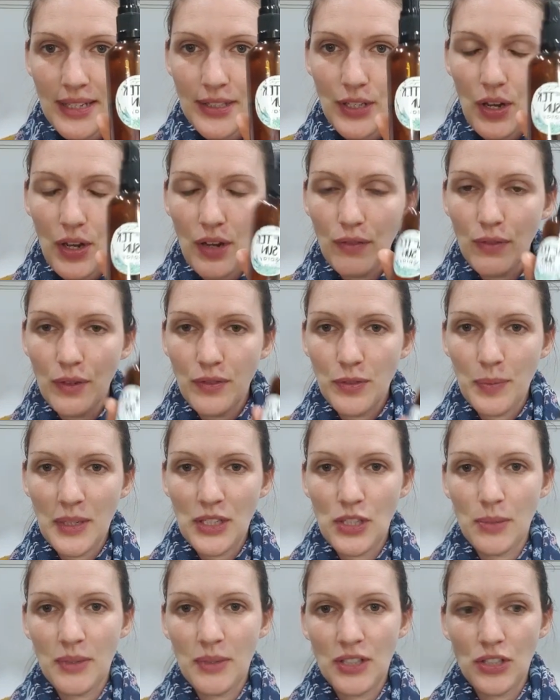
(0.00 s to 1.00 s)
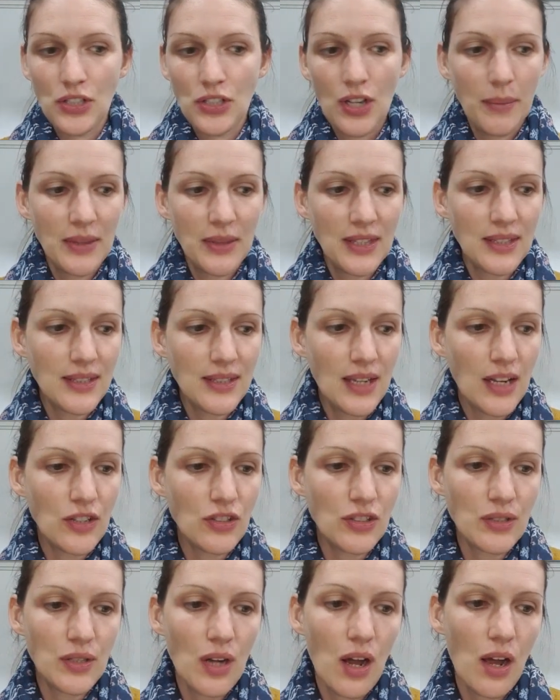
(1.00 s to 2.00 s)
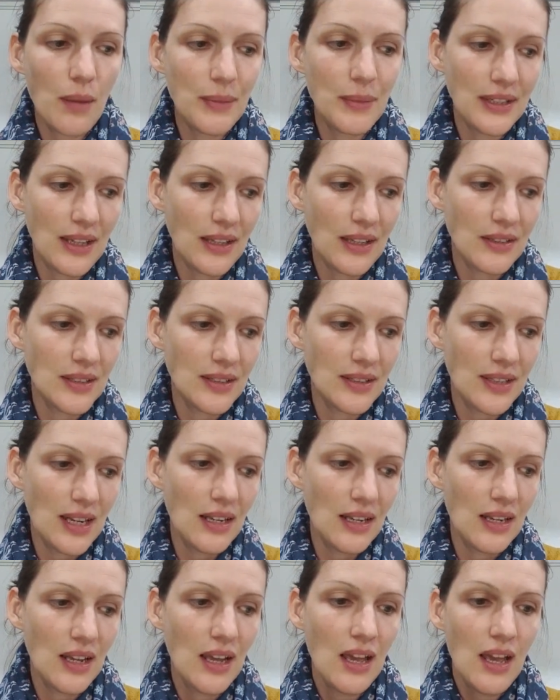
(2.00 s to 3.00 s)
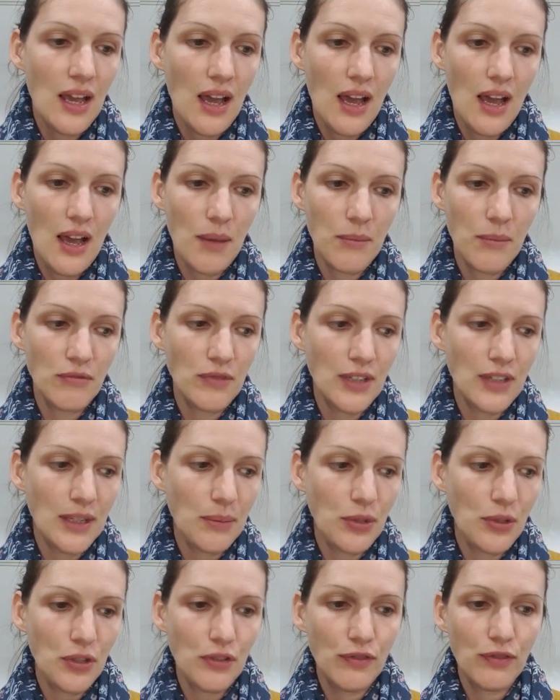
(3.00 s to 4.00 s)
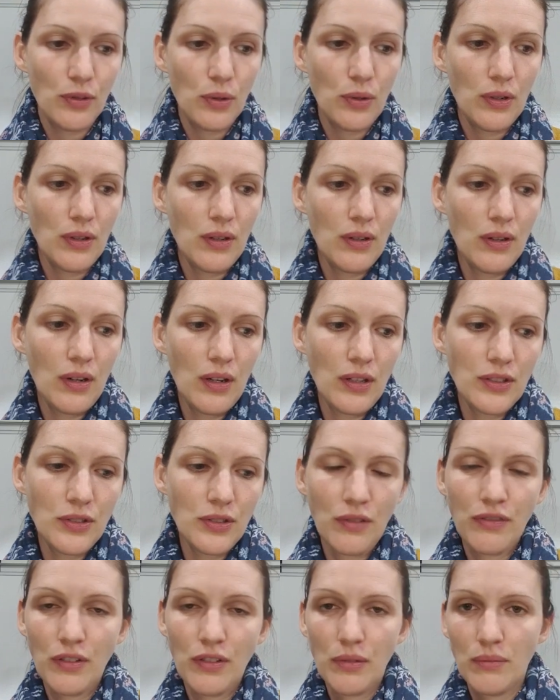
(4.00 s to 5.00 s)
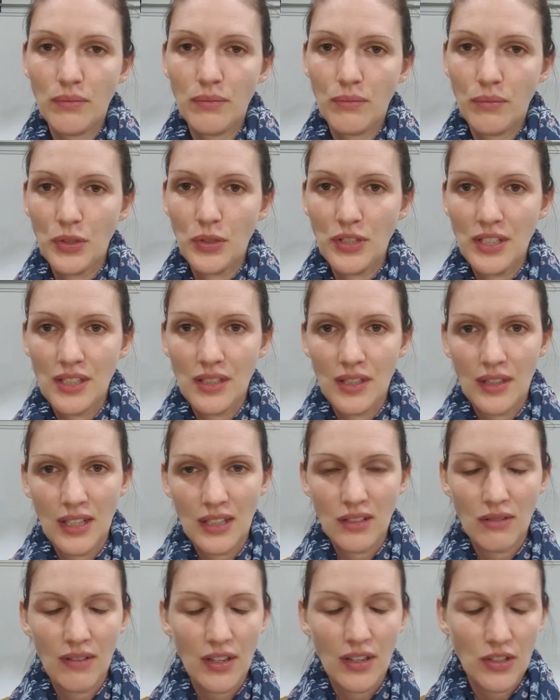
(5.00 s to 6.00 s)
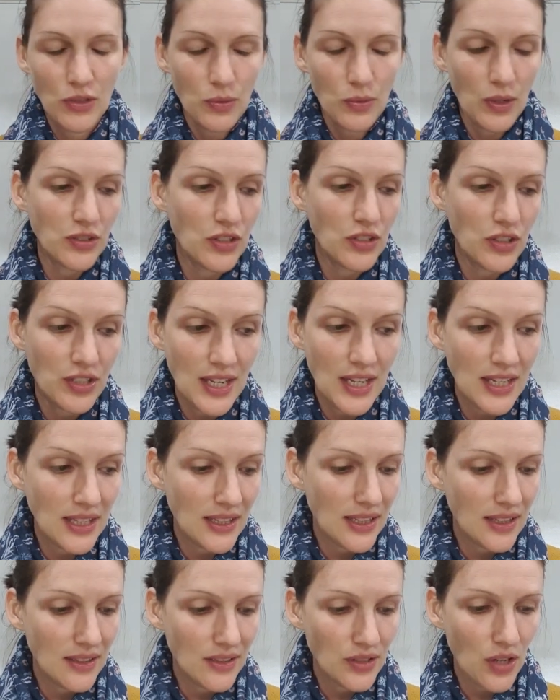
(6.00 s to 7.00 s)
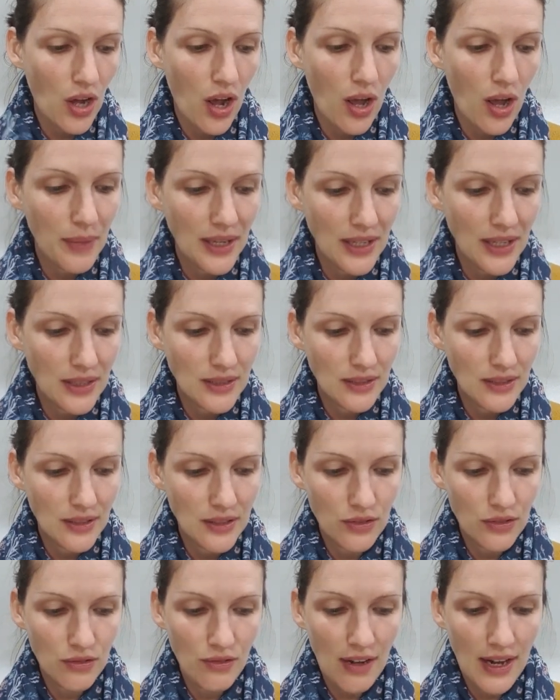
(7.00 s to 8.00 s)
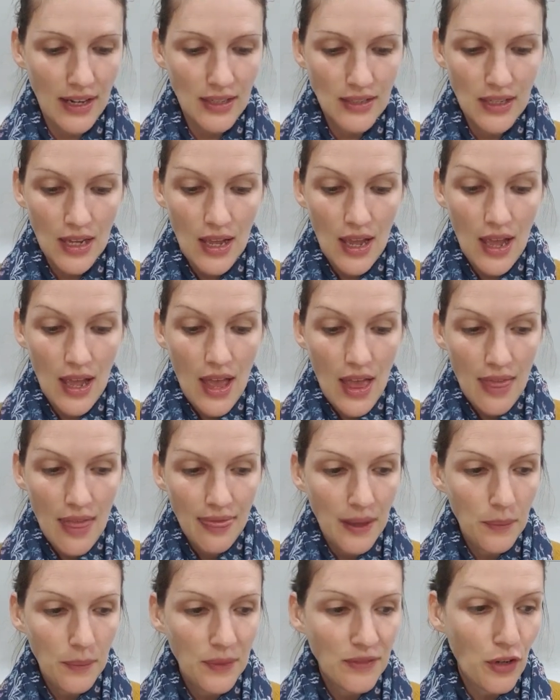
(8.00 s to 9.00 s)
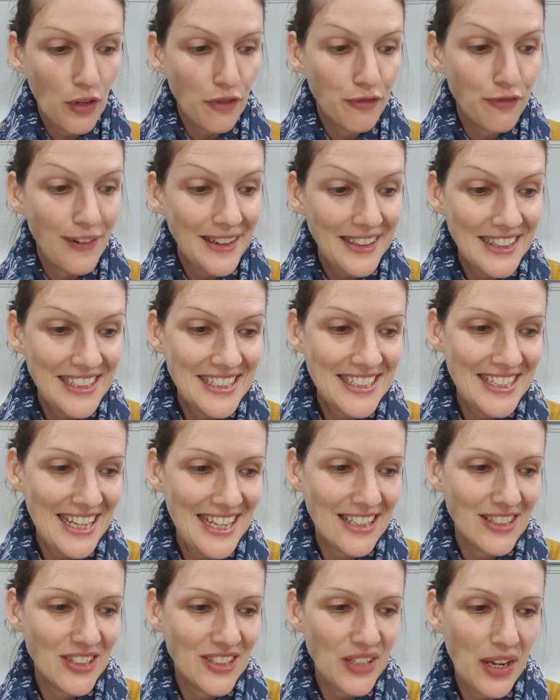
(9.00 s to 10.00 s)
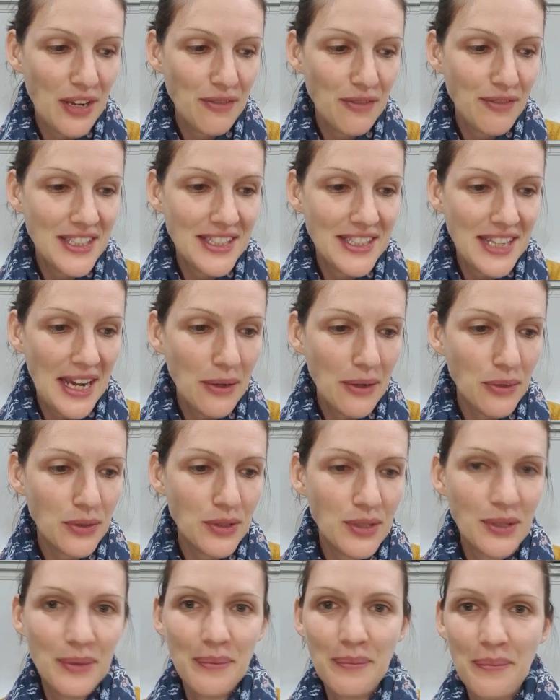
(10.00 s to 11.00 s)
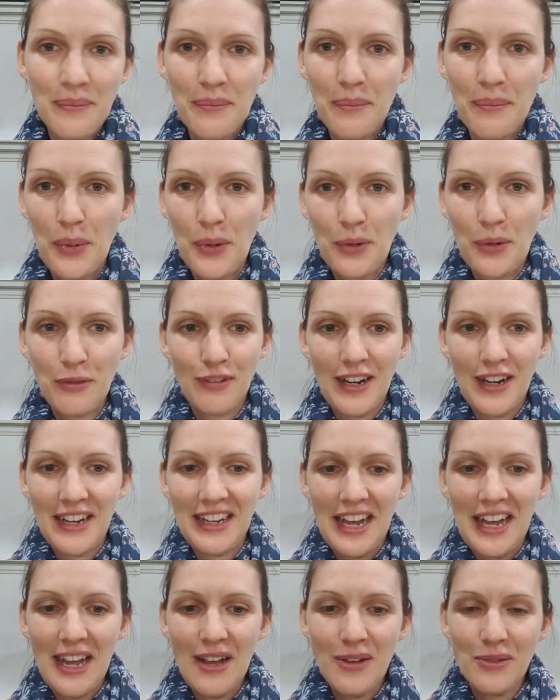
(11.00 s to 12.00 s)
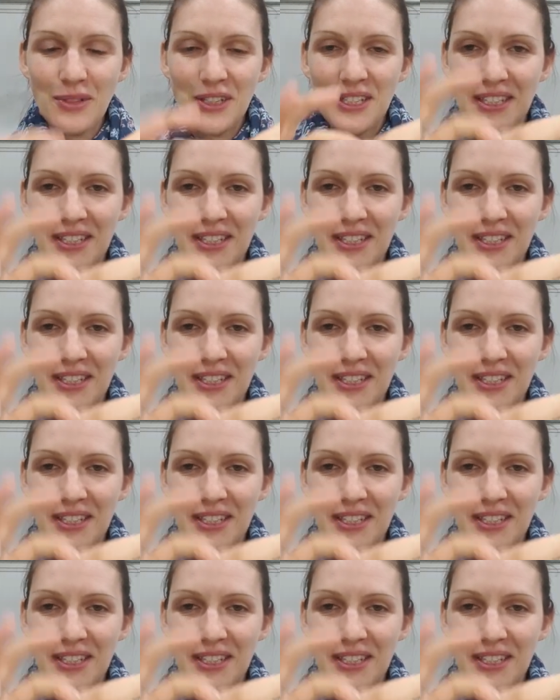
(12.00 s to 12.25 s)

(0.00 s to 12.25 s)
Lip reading: So if we've spent too much time in the sun, just calming down the skin, really beautiful, and there's often mozzies and things around as well, so just anything that's calming is great. Then we've got frankincense. So if in doubt, pull Frank out.